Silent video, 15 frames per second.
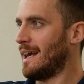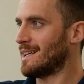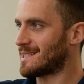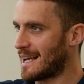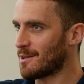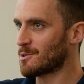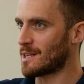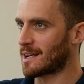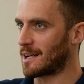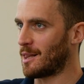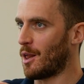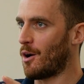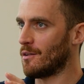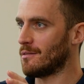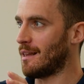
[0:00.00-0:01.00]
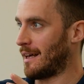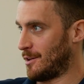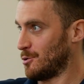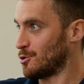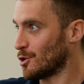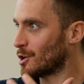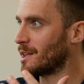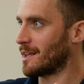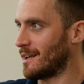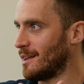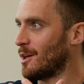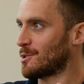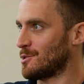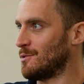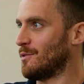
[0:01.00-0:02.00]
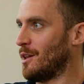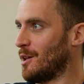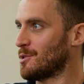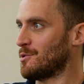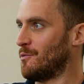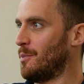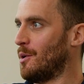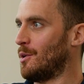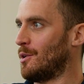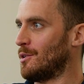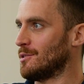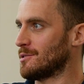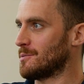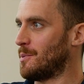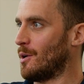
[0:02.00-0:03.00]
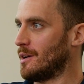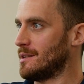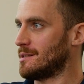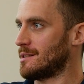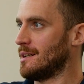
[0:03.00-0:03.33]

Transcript: it sounds like you're juggling a lot of balls, but